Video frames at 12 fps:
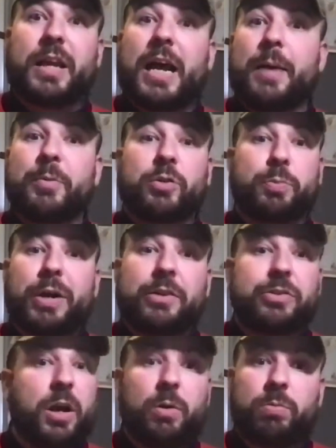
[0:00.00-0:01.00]
I'm a
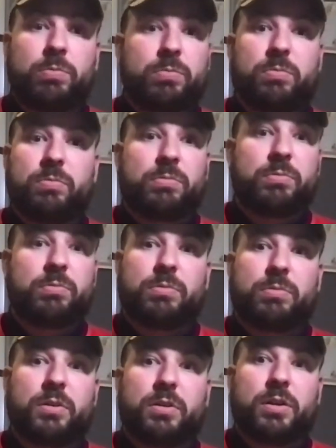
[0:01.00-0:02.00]
surprised no.
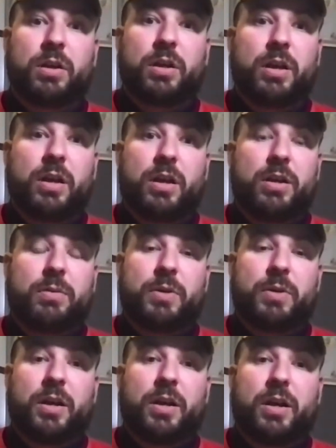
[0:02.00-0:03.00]
And